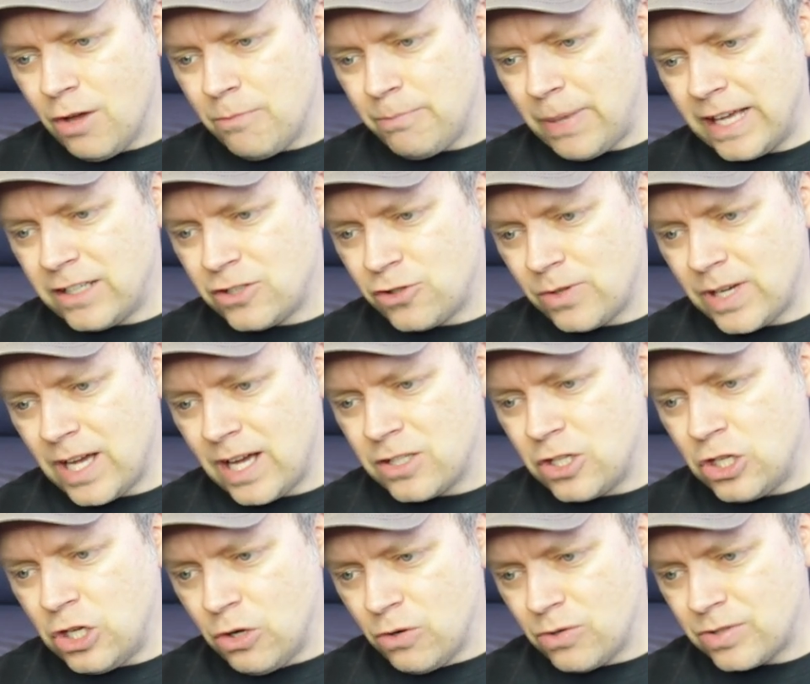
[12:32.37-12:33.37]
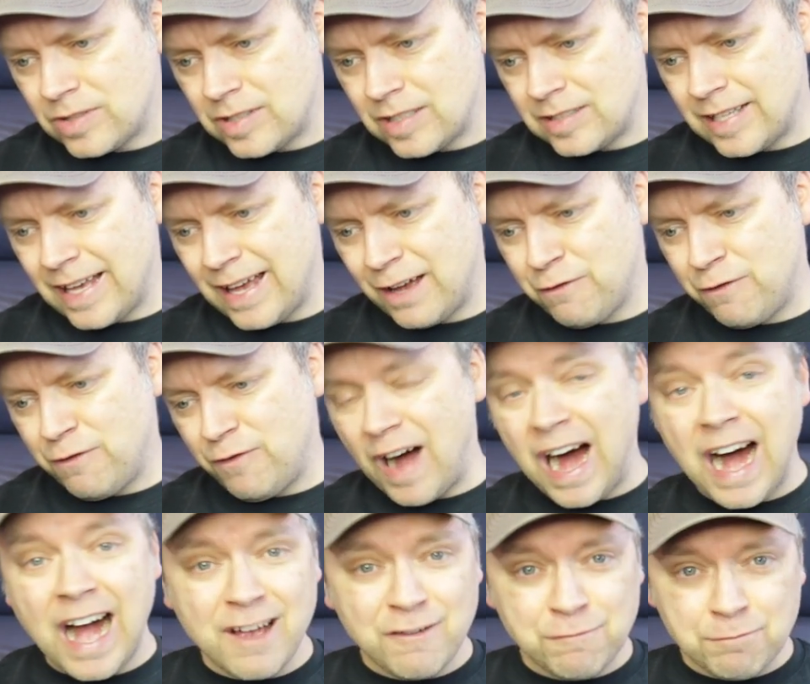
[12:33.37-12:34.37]
Patreon used to take
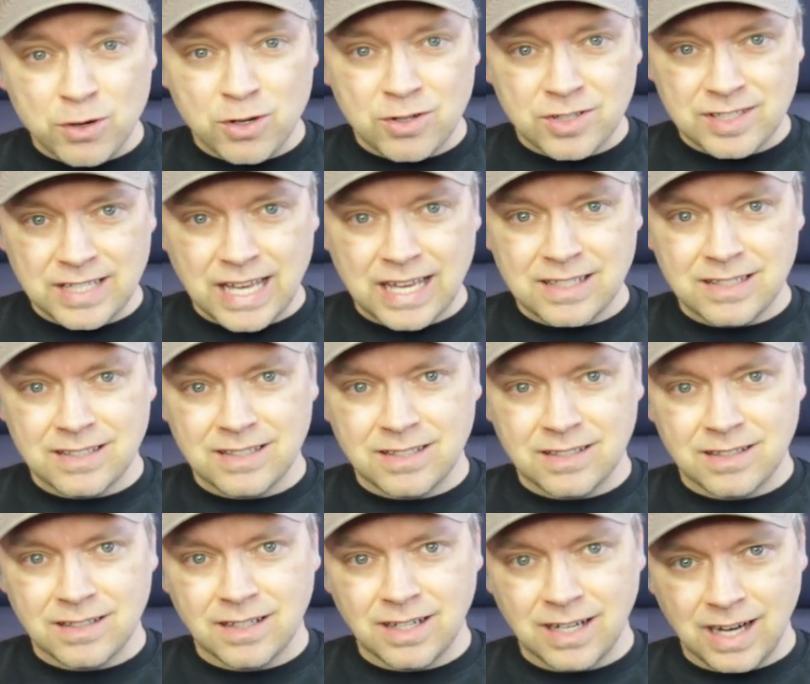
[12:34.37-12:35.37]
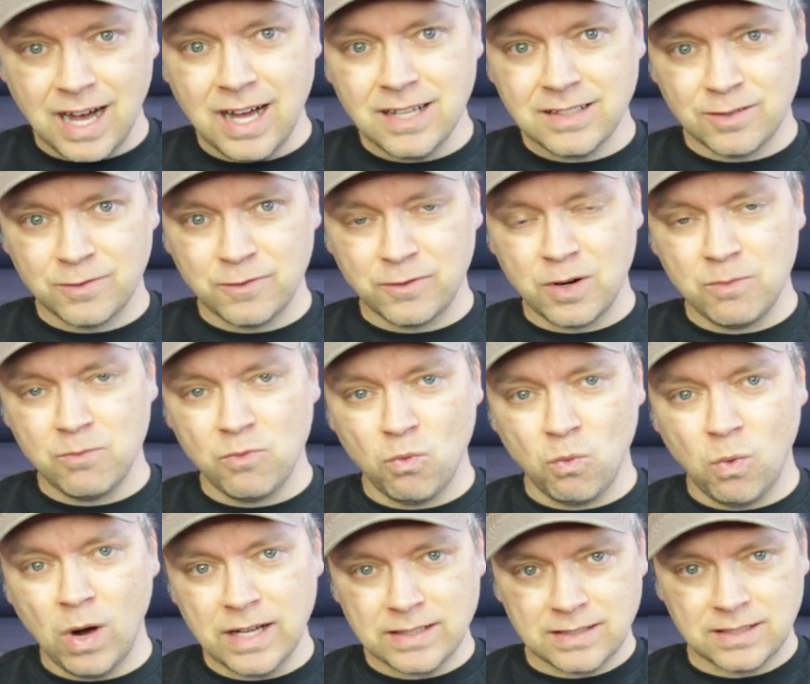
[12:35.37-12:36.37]
5% cut from
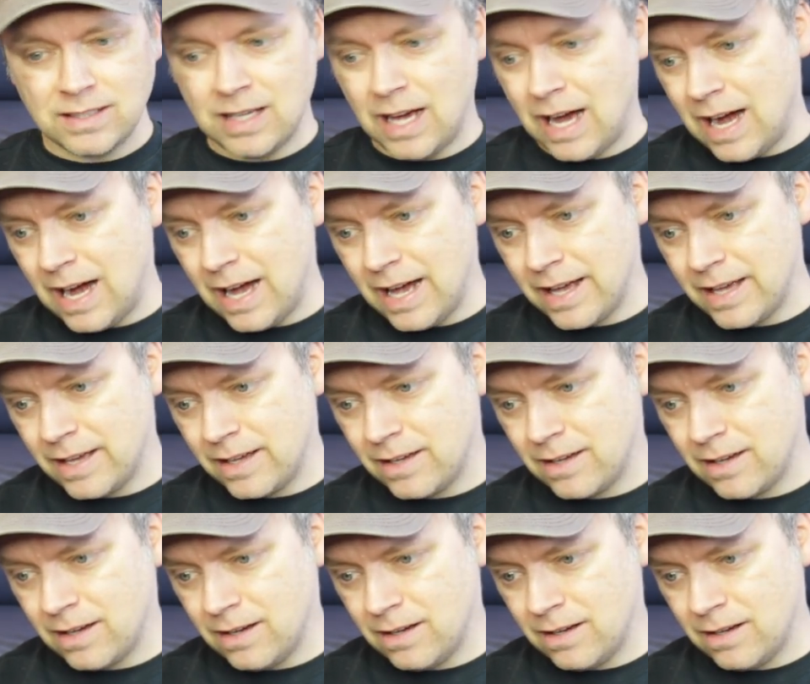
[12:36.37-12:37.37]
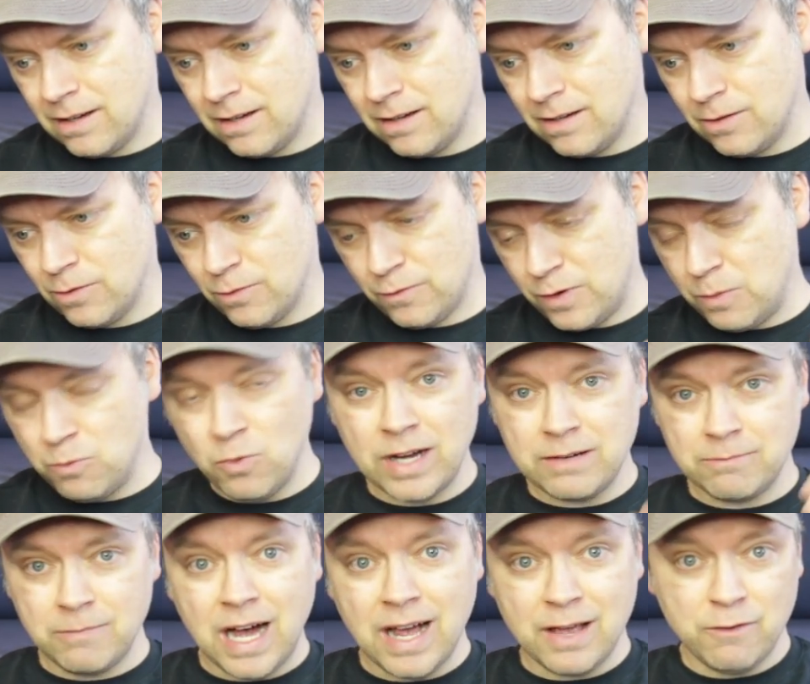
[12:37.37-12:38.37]
what I, uh, from
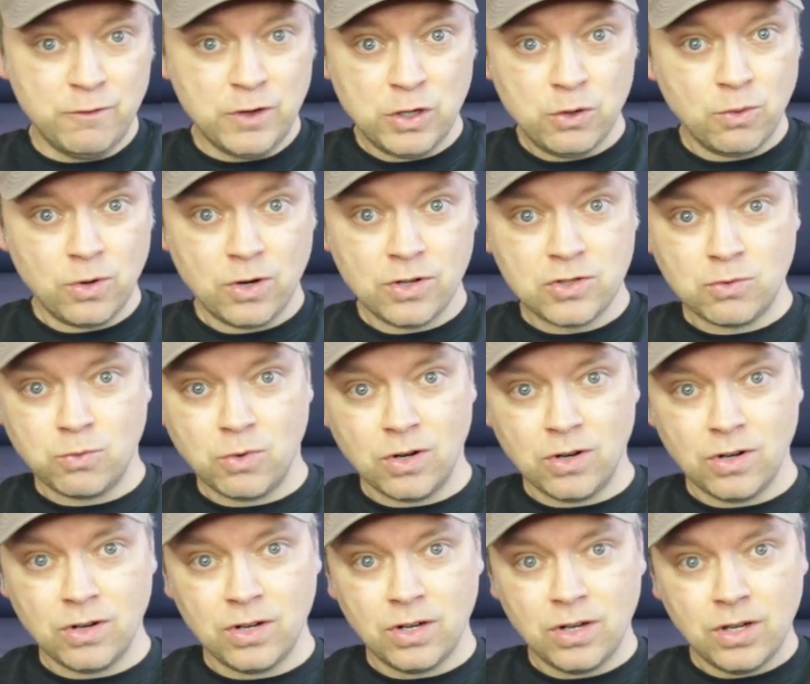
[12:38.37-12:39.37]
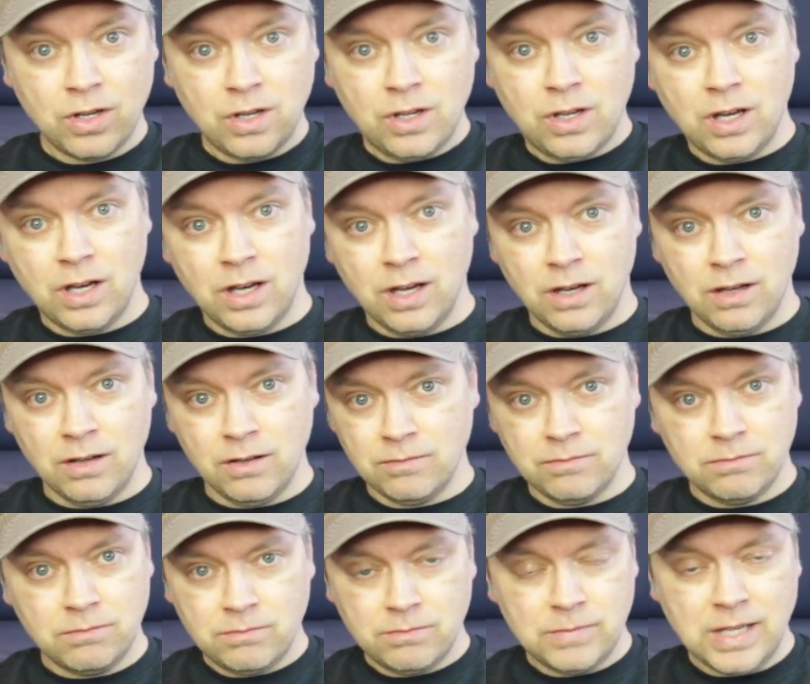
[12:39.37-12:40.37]
what my viewers were, uh,
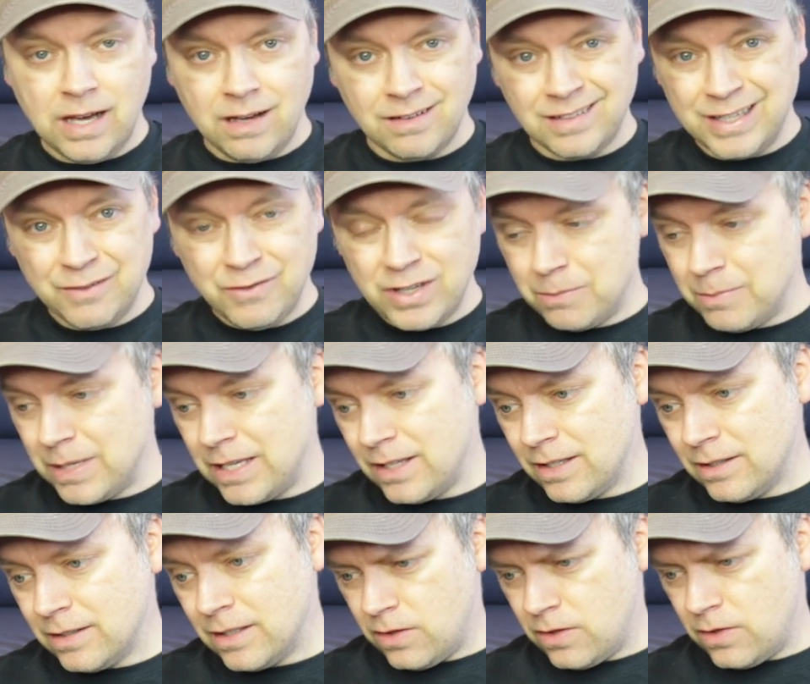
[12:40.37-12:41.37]
yeah, giving me.